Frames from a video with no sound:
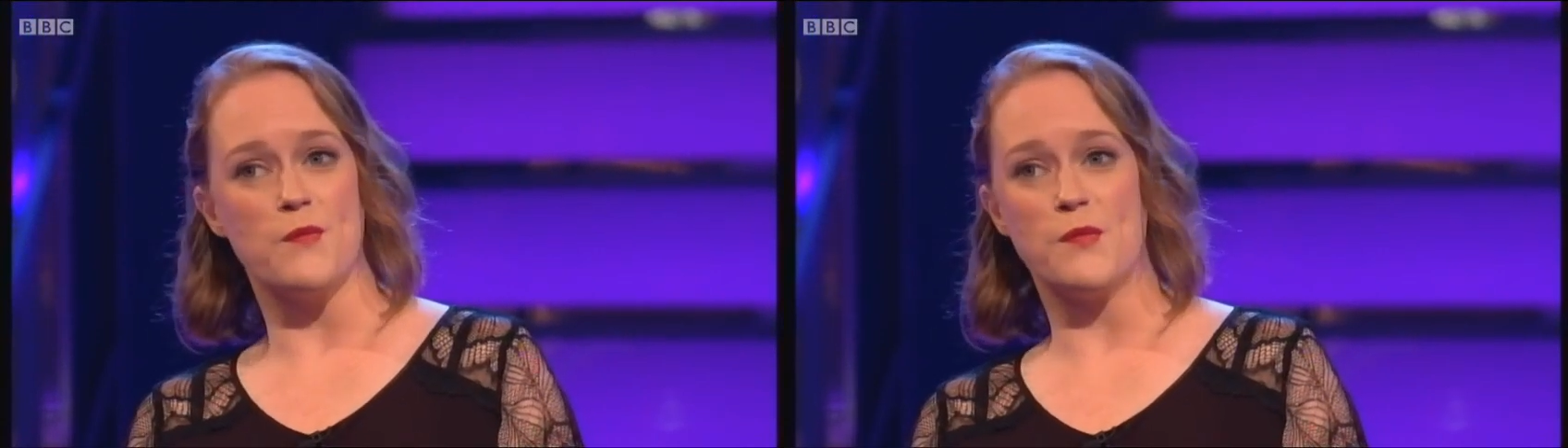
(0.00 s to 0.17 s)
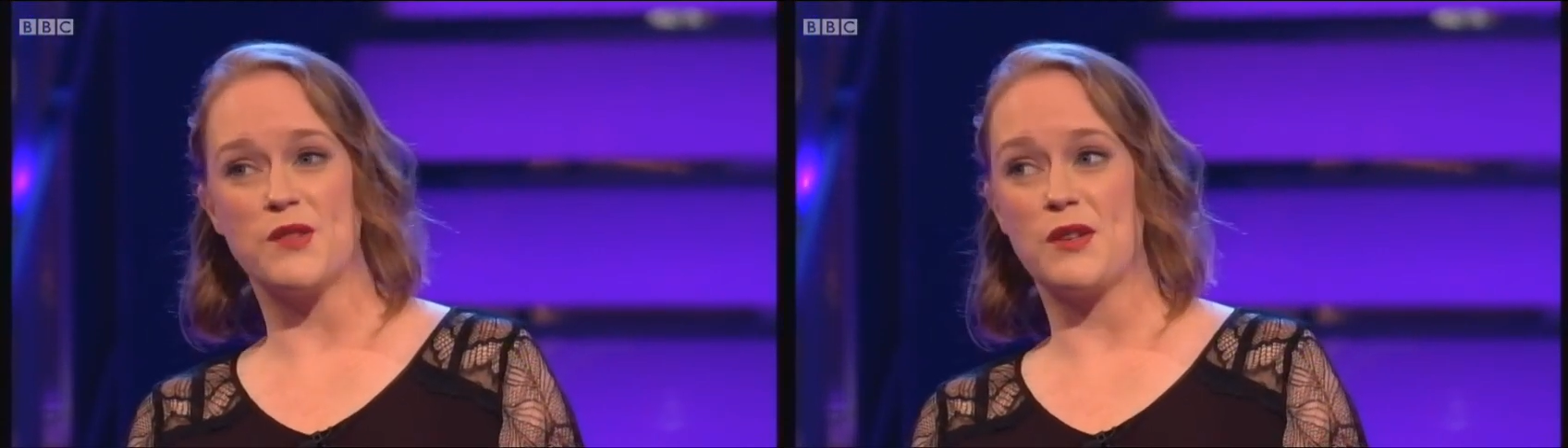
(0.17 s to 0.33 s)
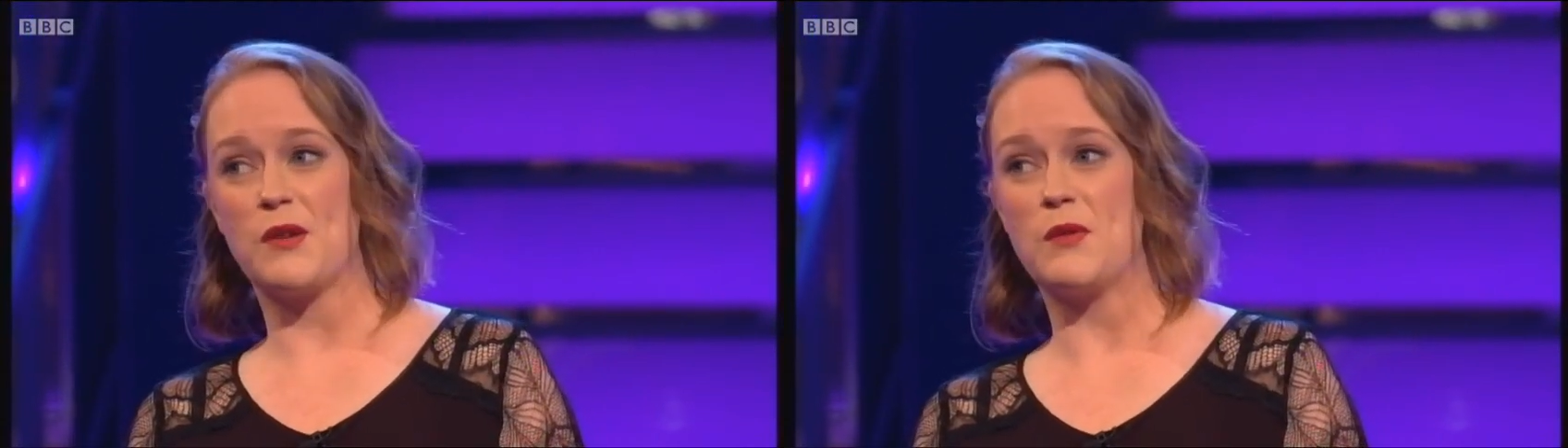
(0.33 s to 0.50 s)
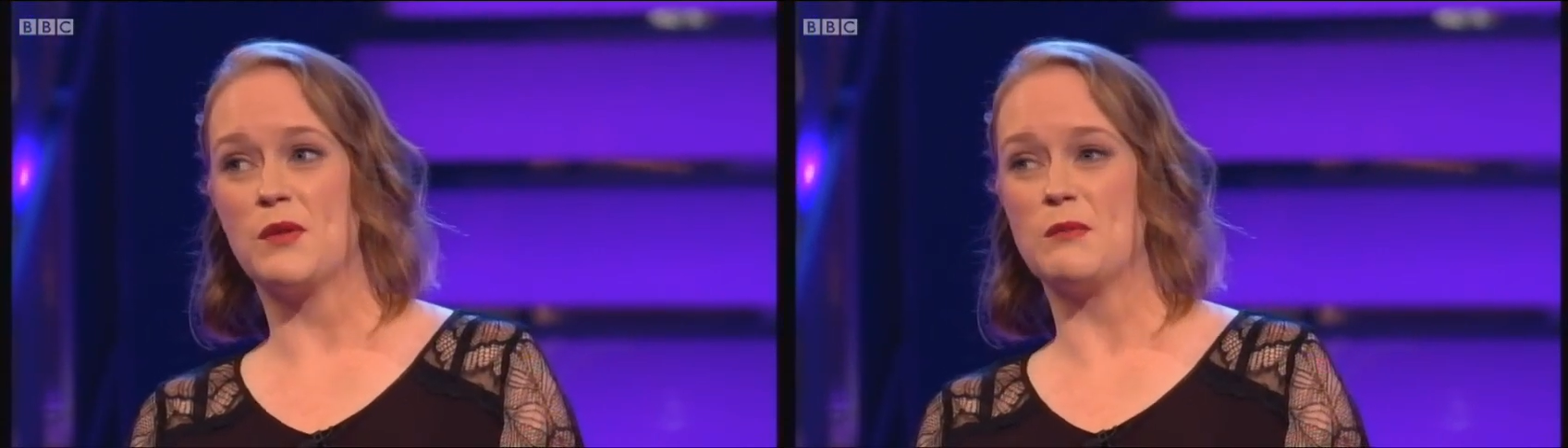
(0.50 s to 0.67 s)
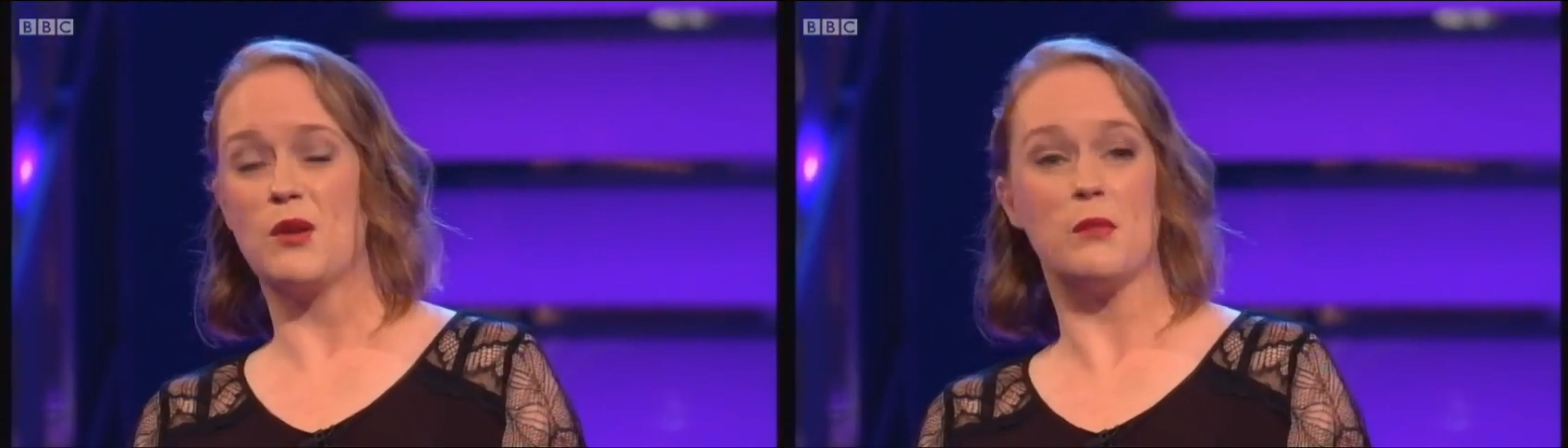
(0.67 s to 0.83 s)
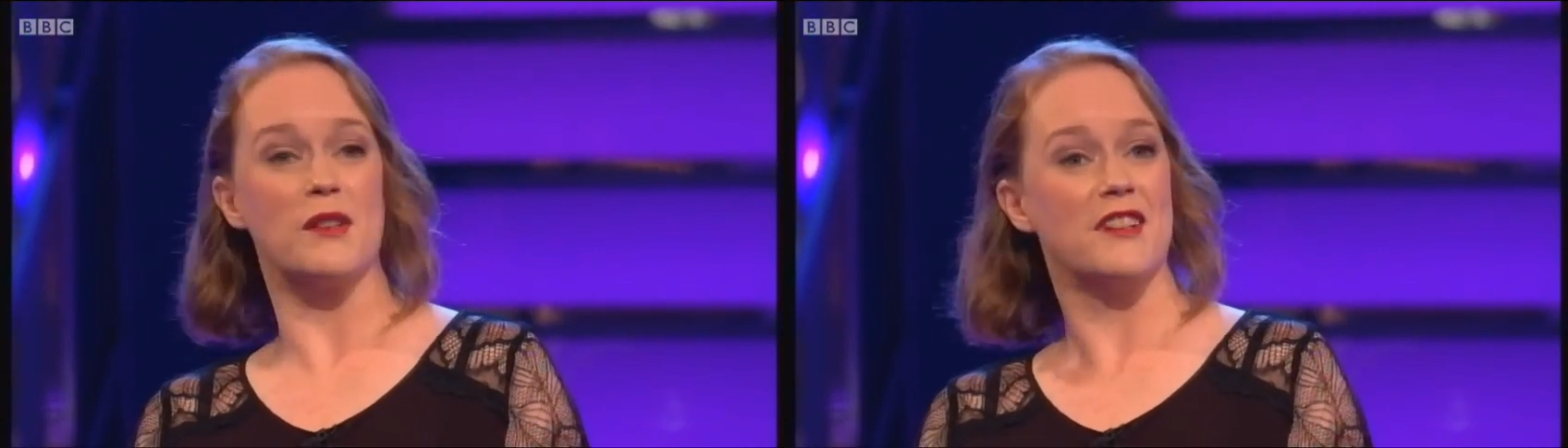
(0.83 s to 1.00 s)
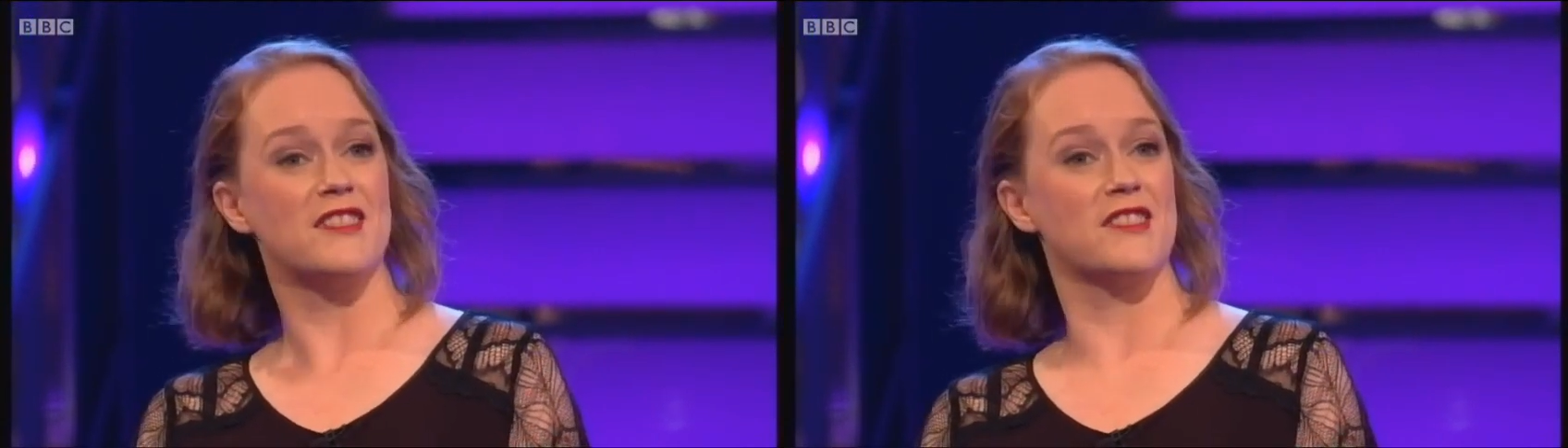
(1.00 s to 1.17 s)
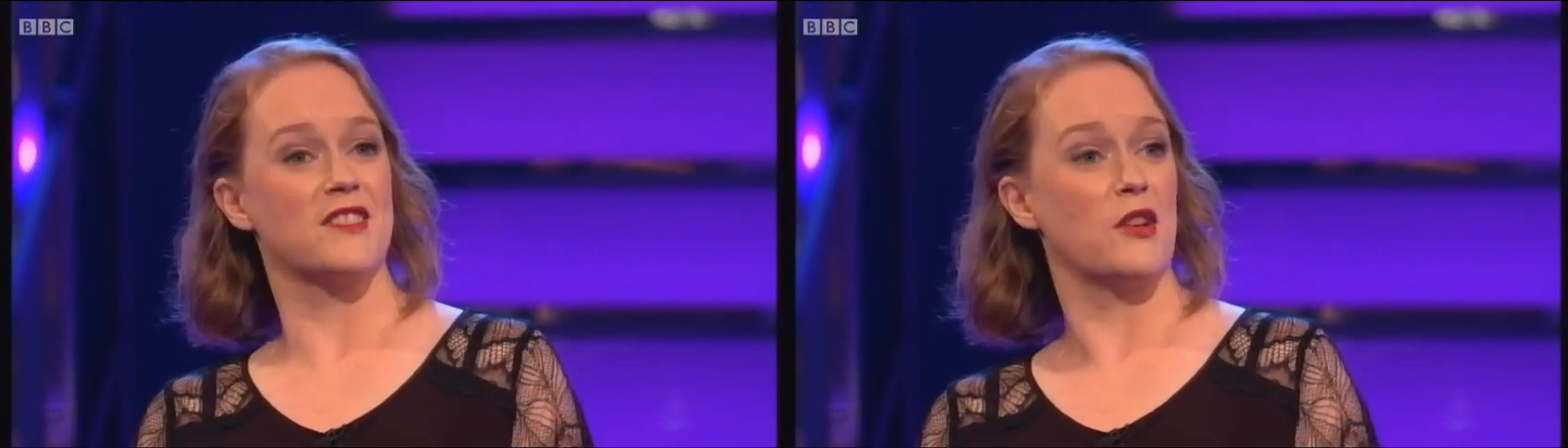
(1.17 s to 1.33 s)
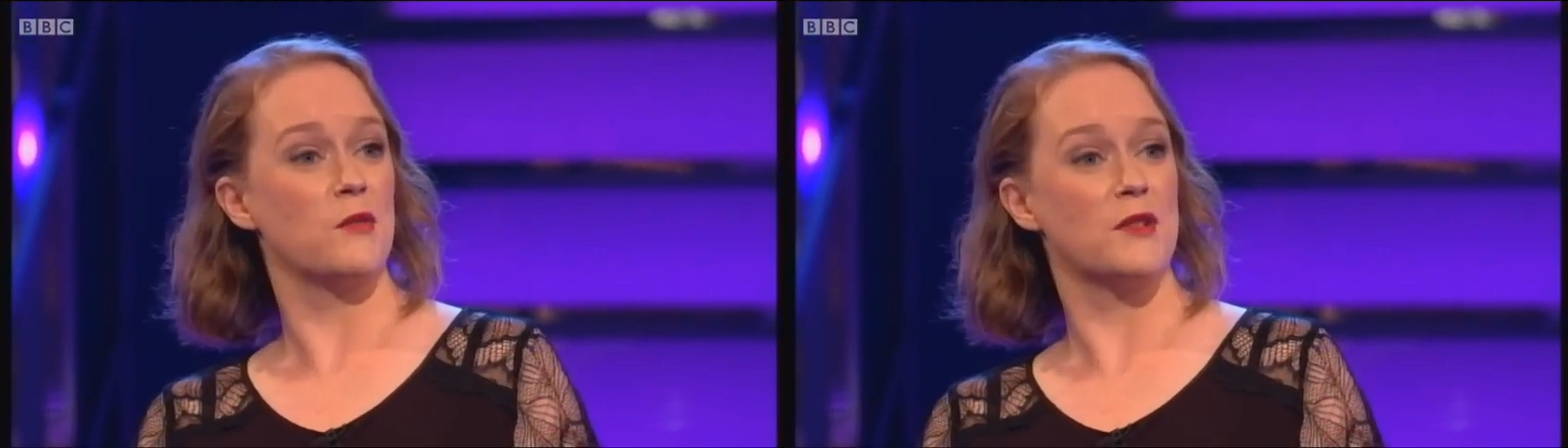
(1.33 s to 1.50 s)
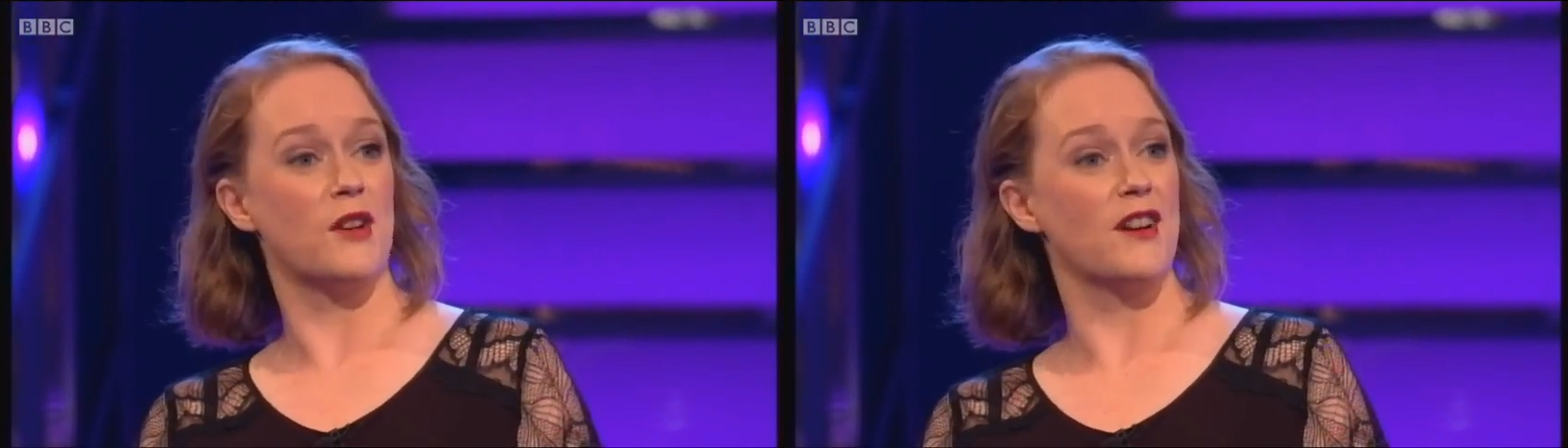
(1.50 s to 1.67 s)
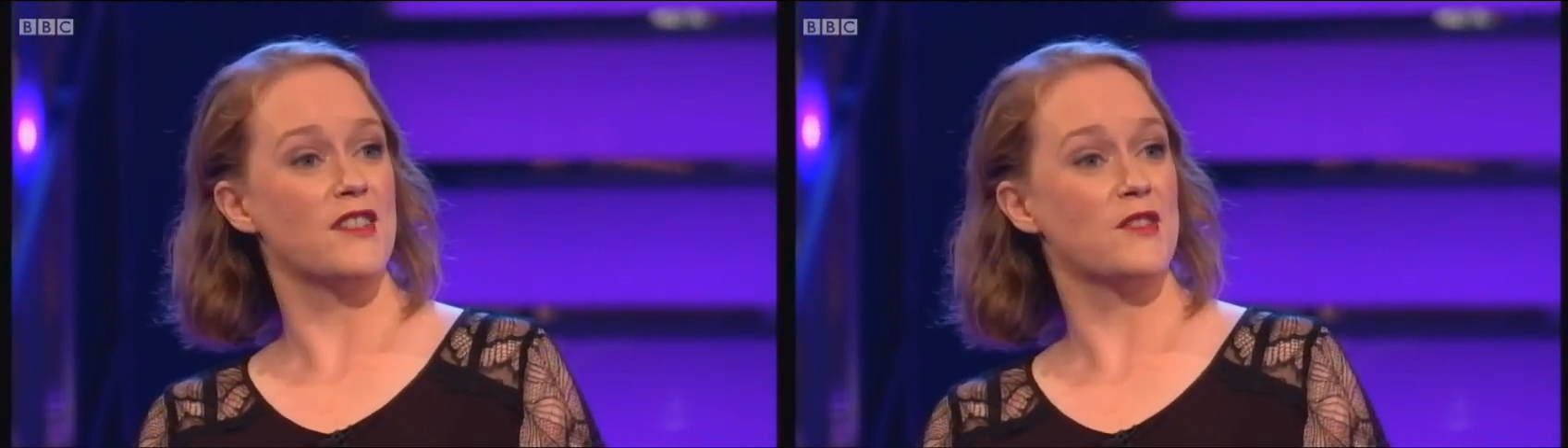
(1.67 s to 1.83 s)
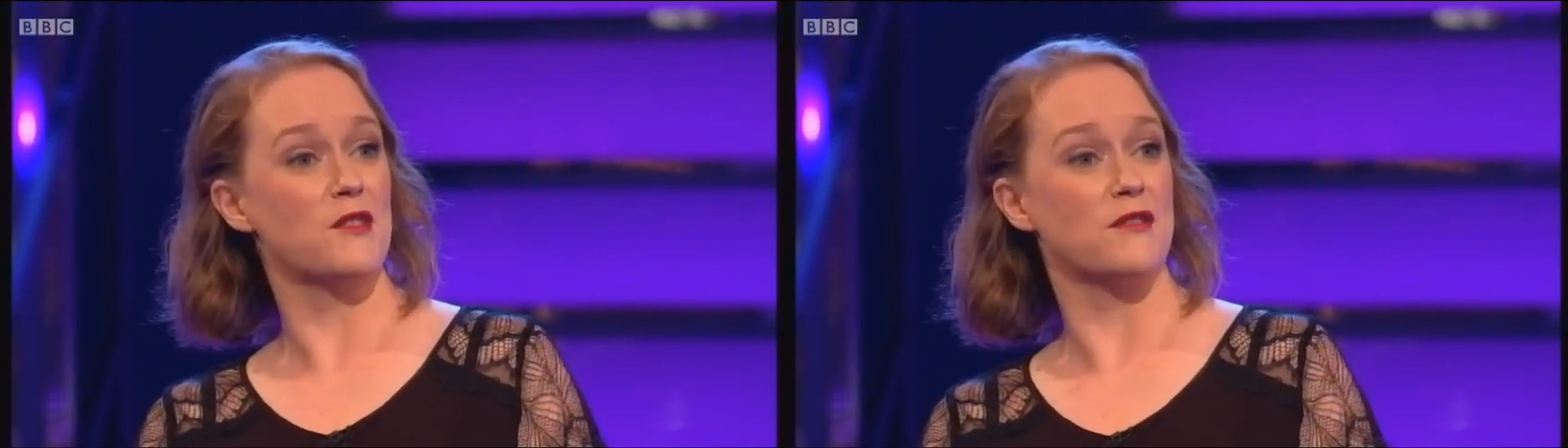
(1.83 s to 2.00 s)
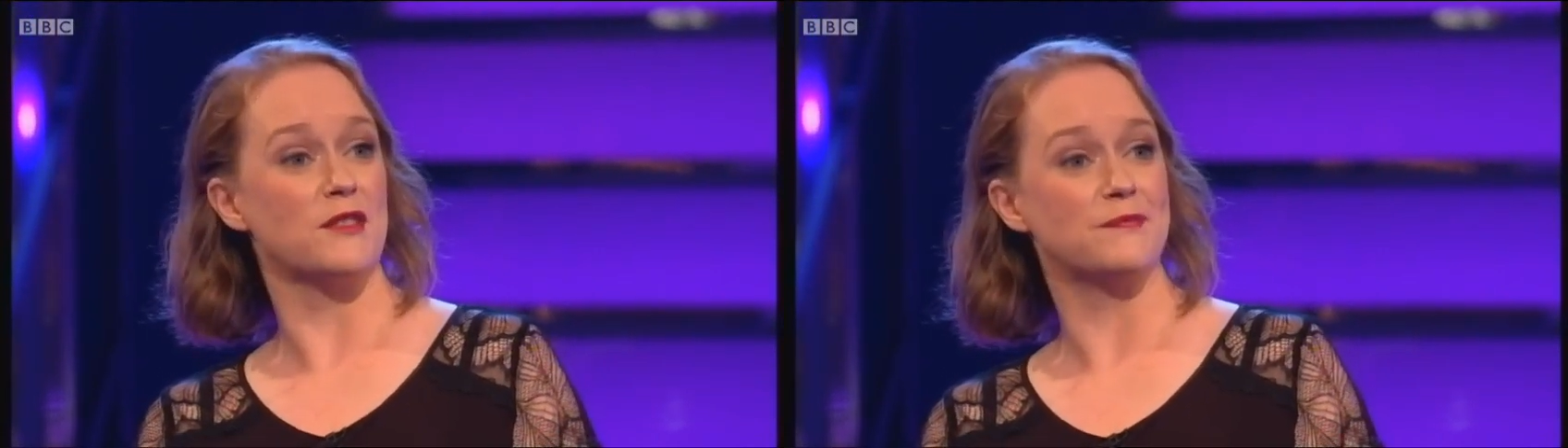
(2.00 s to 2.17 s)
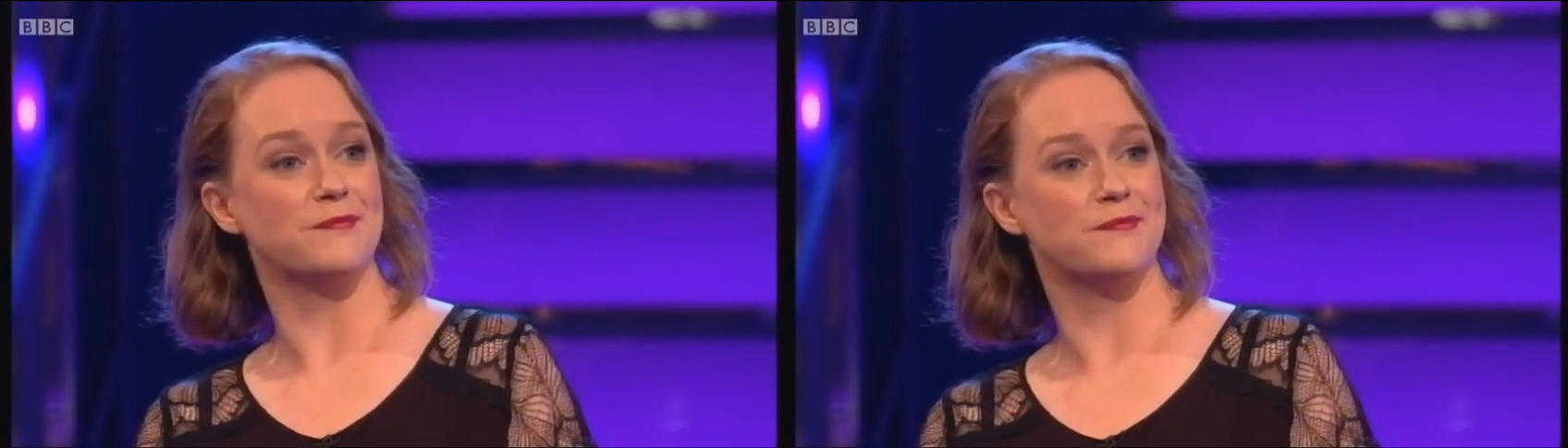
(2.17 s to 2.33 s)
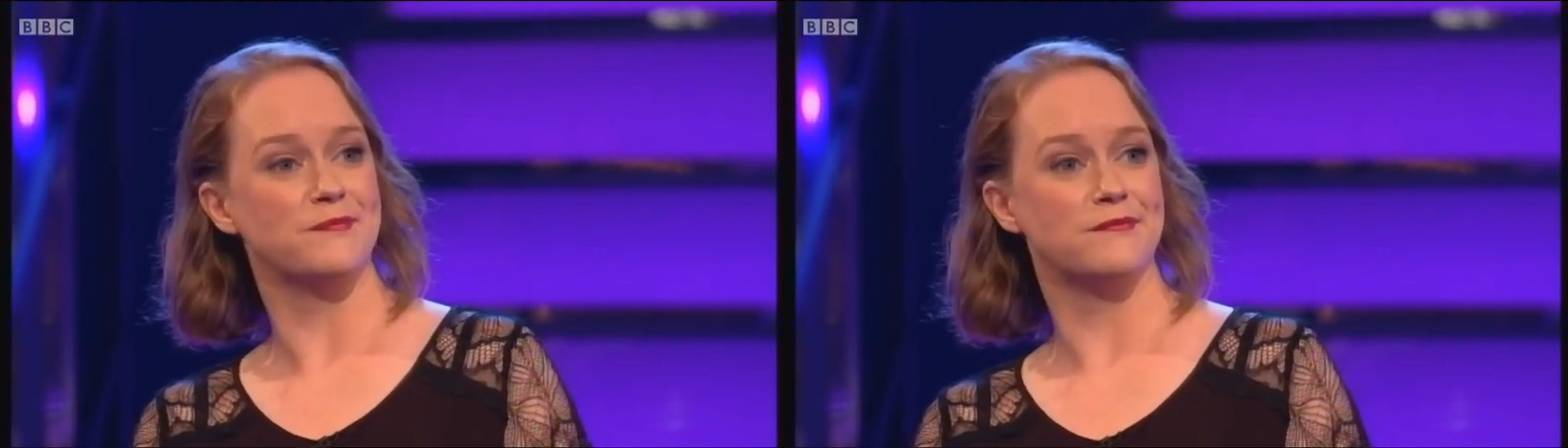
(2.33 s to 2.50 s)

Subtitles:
So I'm probably going to go with the highest offer.